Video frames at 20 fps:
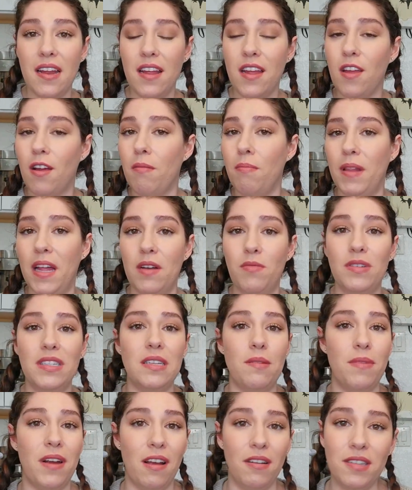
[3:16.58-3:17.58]
your blood with
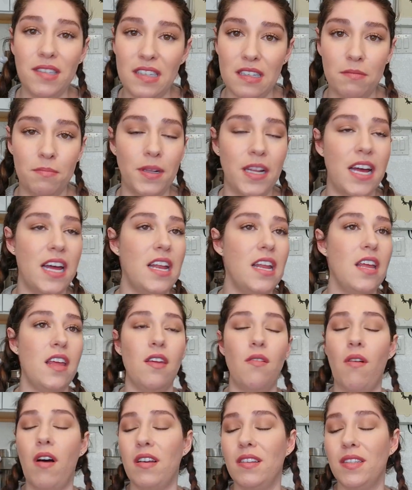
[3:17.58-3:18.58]
someone else's blood,
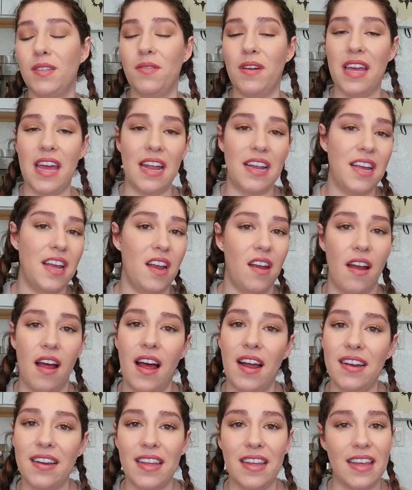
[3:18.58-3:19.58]
you also again
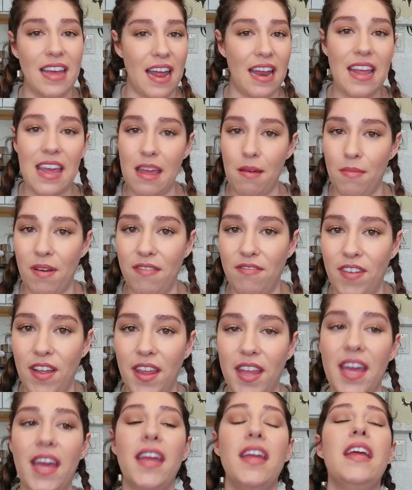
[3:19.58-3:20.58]
cannot get
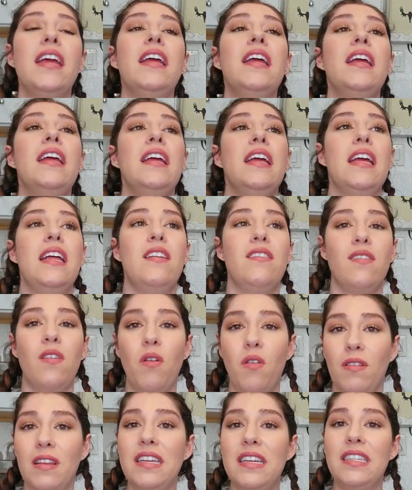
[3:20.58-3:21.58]
hemophilia. It is
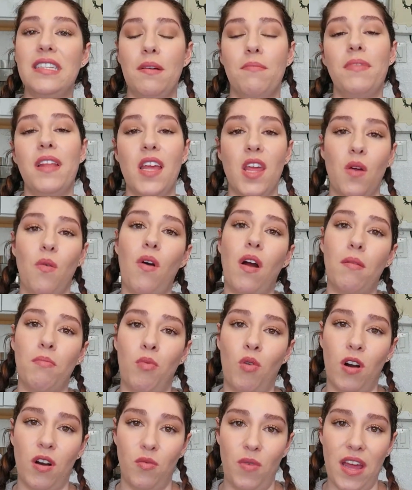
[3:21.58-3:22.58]
only something you are
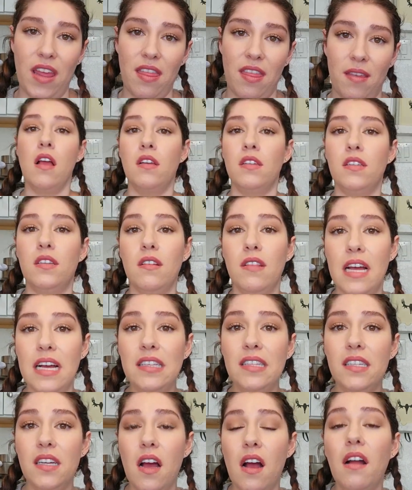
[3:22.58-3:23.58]
born with. So
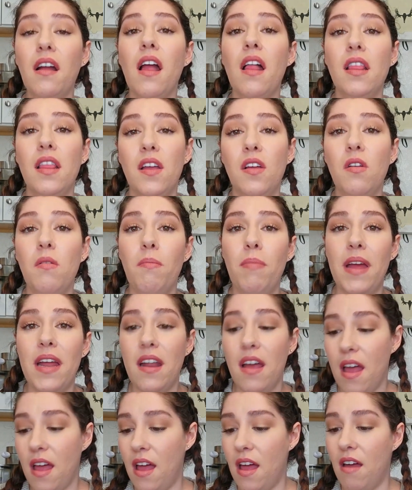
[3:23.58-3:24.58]
let's talk a little
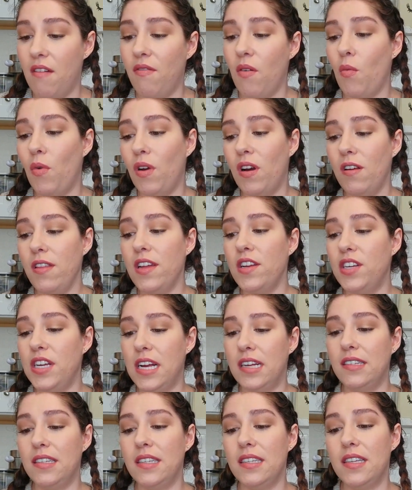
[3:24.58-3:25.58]
bit of what are the
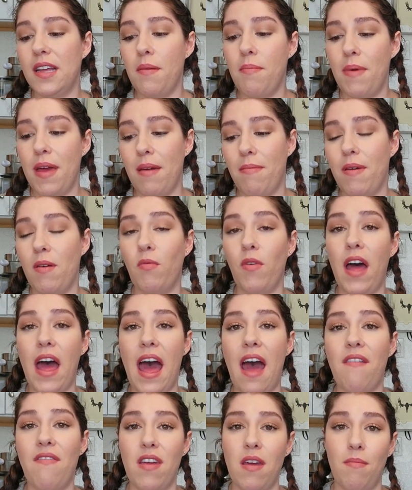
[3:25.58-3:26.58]
chances a baby will
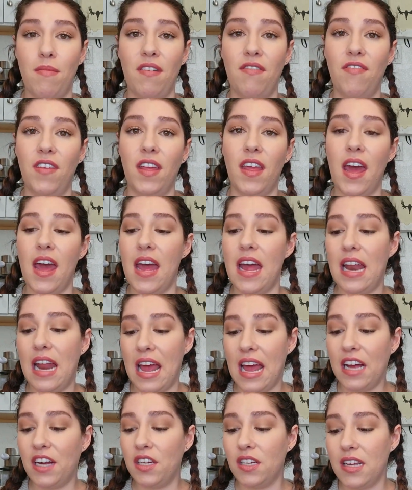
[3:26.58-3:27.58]
have hemophilia. And
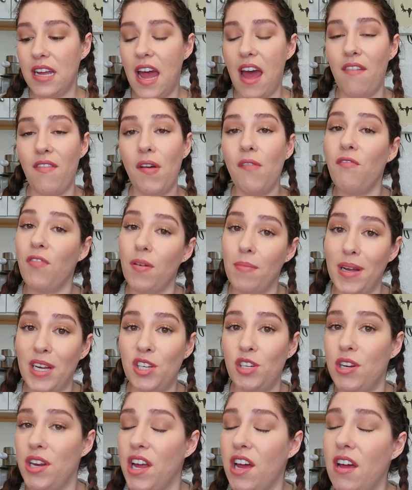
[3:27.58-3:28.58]
I actually have
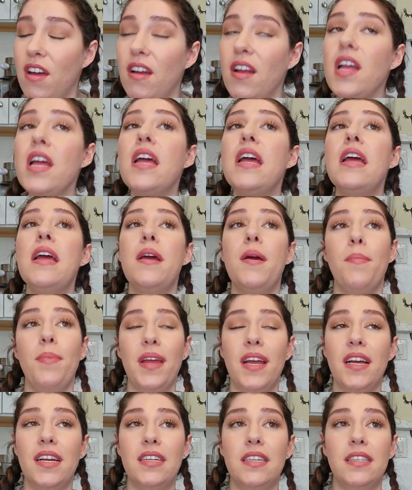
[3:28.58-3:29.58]
information here
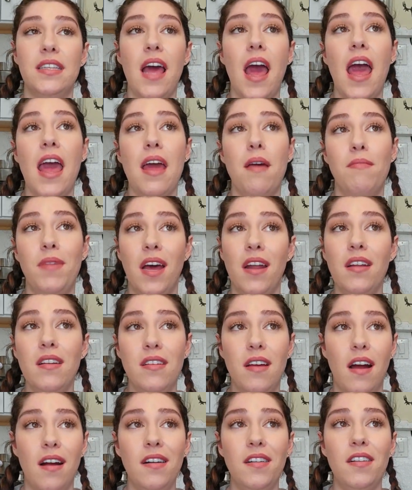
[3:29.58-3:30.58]
because I am not a
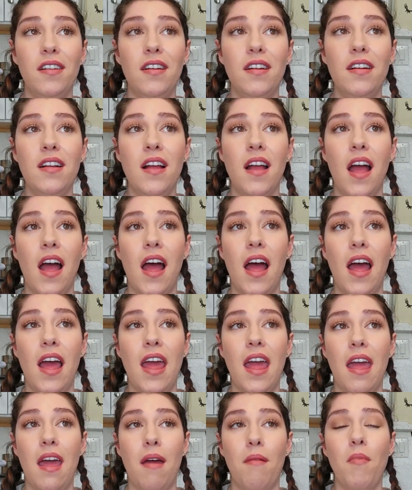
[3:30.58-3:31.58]
doctor. I
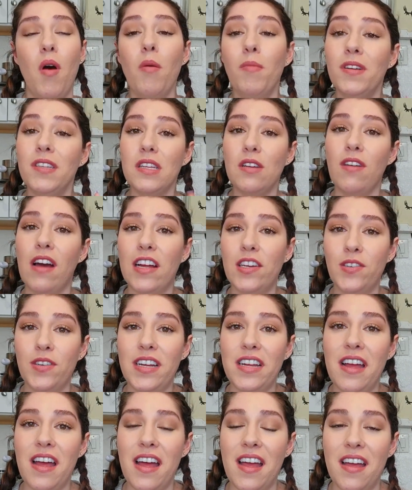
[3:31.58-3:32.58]
am almost a
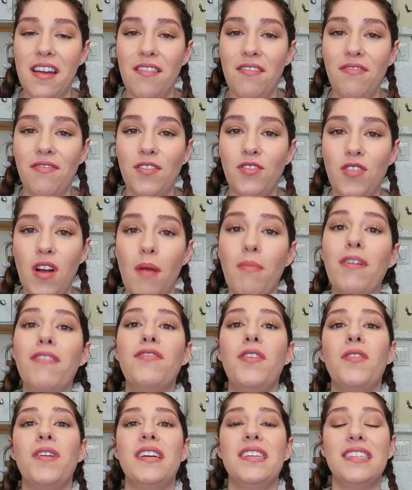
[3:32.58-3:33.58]
graduate of
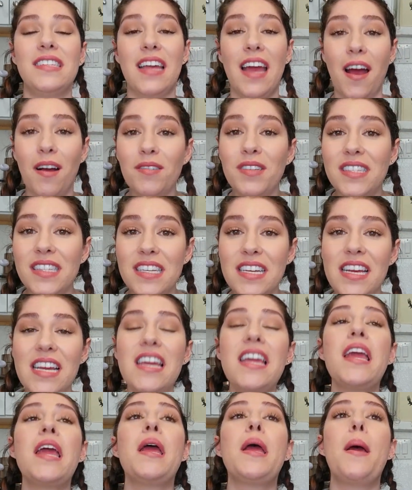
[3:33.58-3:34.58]
trauma-focused
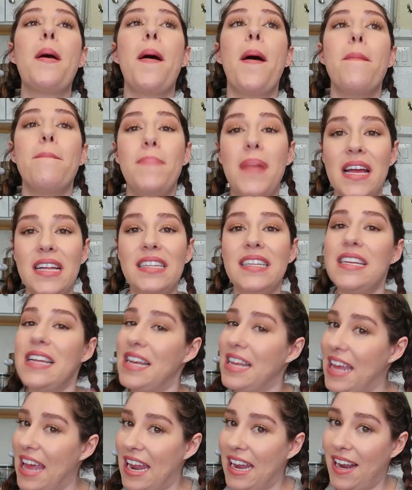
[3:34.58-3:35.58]
counseling, but
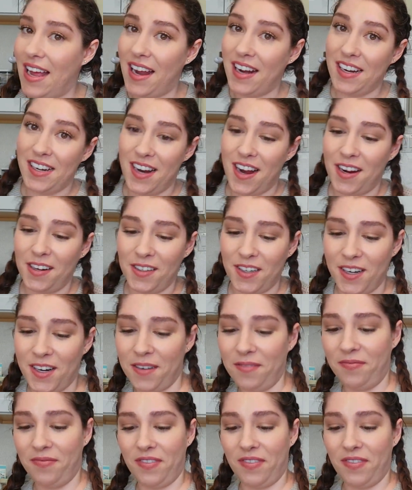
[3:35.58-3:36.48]
again, not a doctor.